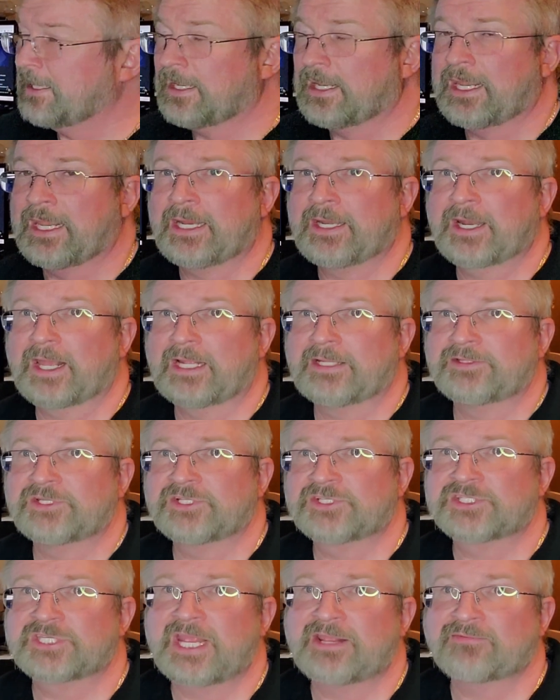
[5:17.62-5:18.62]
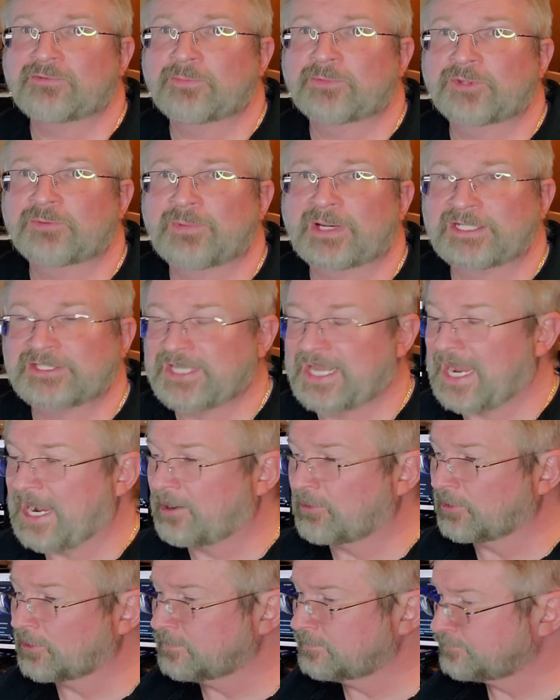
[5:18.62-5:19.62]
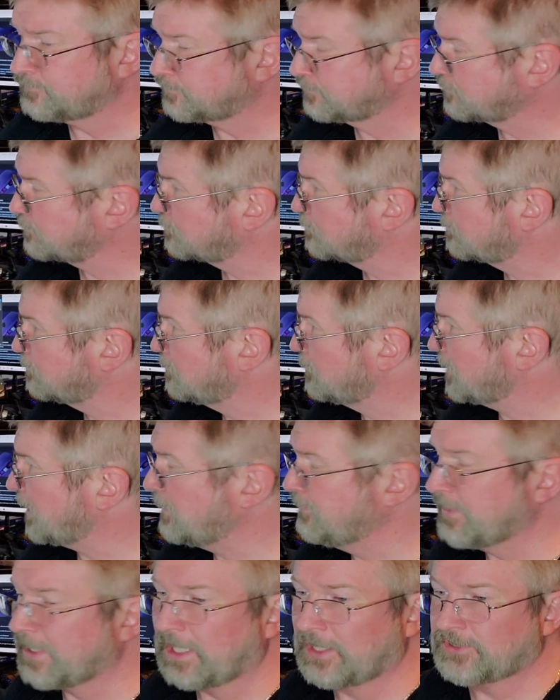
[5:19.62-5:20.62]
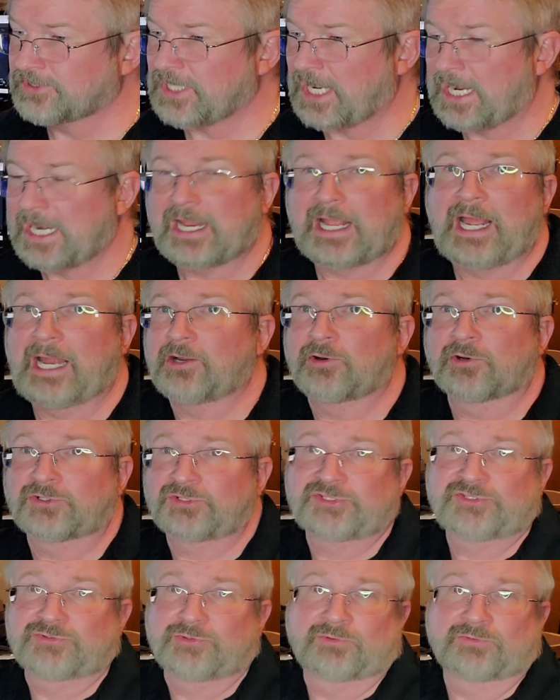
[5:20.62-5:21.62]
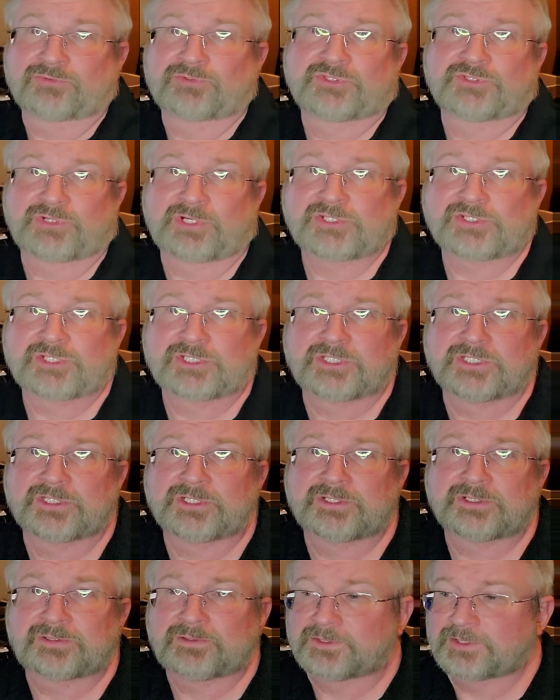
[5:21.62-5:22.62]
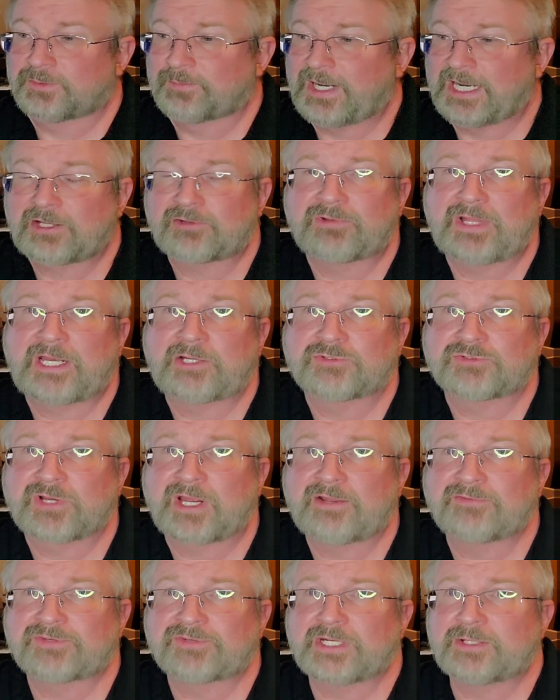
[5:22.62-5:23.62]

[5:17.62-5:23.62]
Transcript: and I did save them to my tower, because I just don't trust the MyCloud drives